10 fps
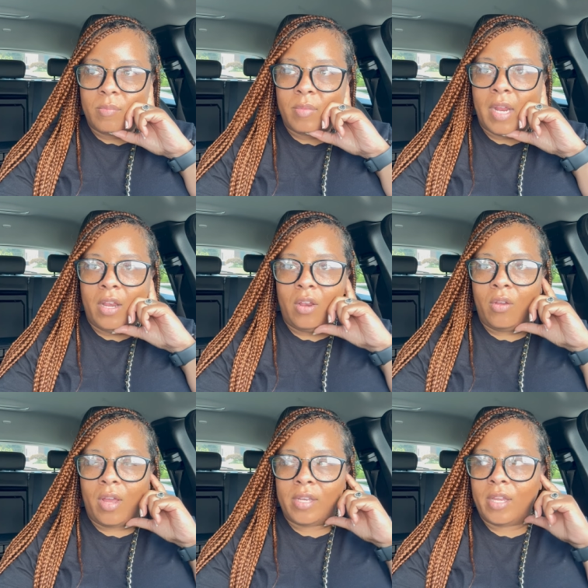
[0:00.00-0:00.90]
But I
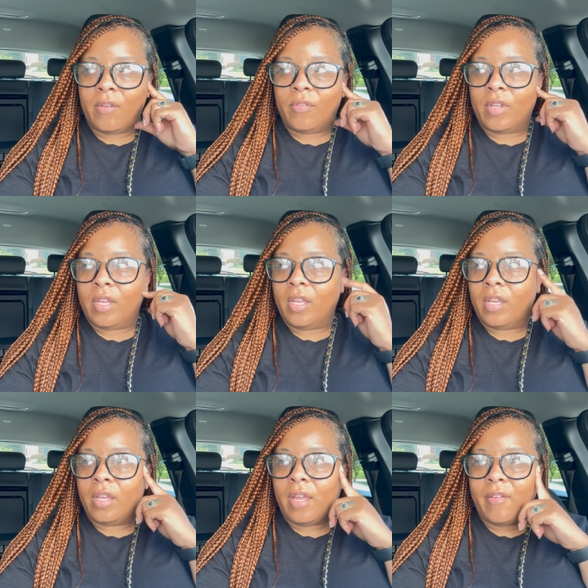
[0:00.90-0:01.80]
know I
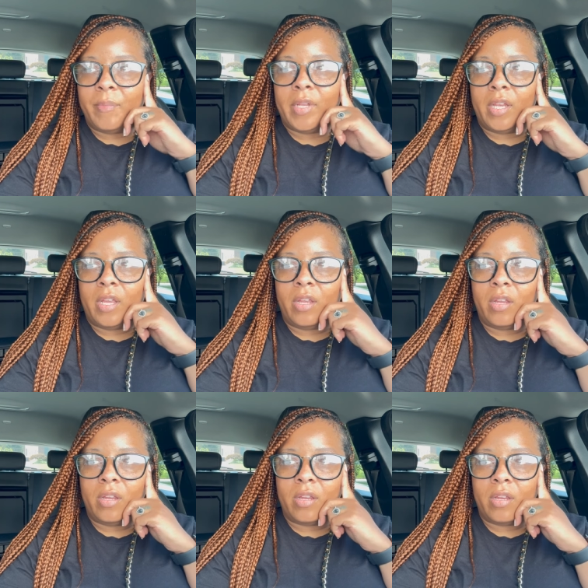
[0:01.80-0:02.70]
definitely have been there.
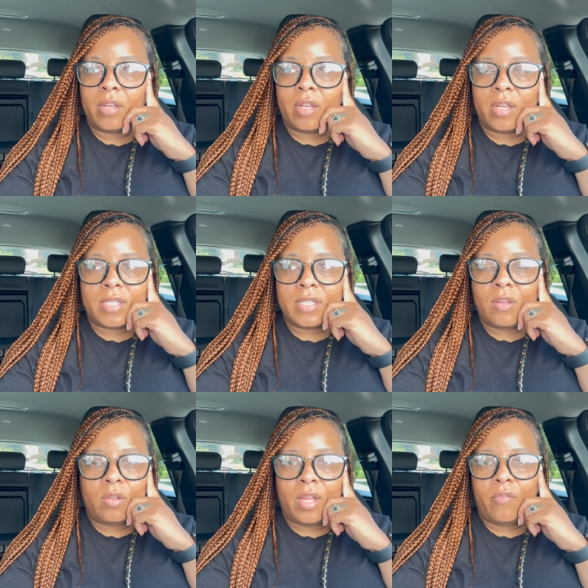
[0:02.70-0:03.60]
Because that's the
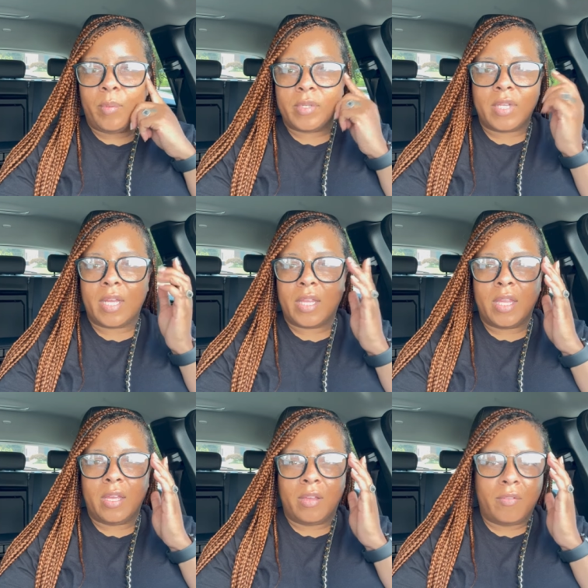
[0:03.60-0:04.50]
only other person I could
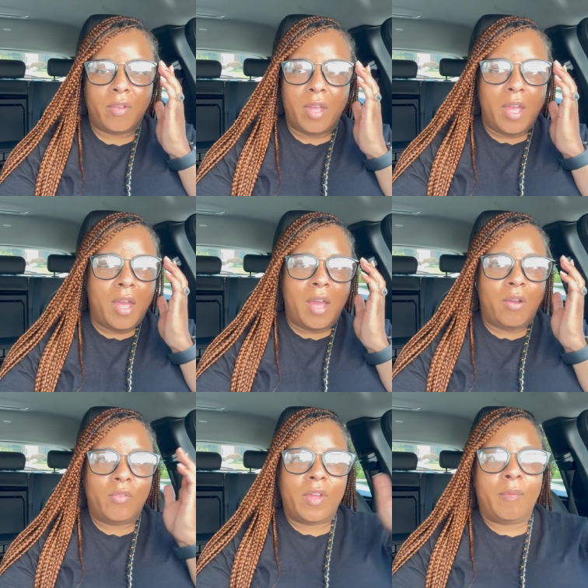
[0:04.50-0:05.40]
think of. I
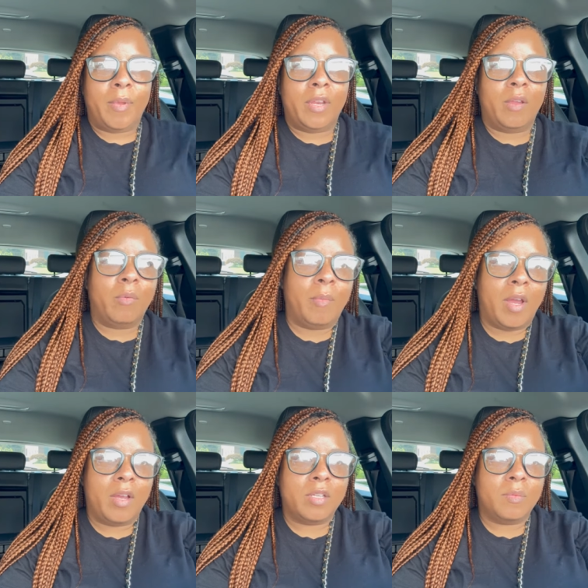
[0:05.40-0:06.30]
don't think I've been there with
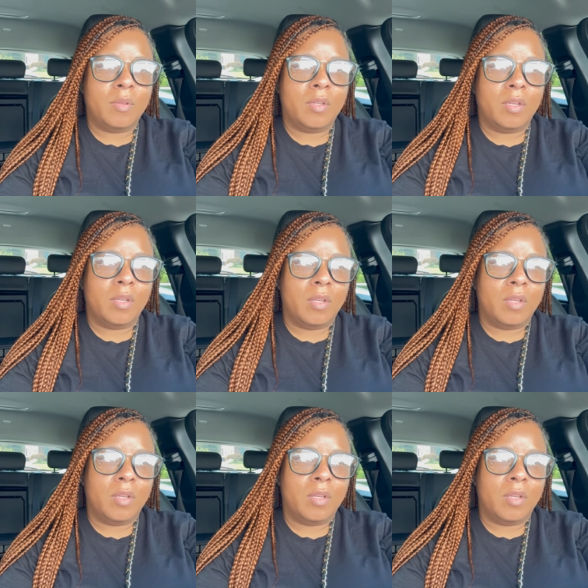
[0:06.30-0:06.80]
my husband.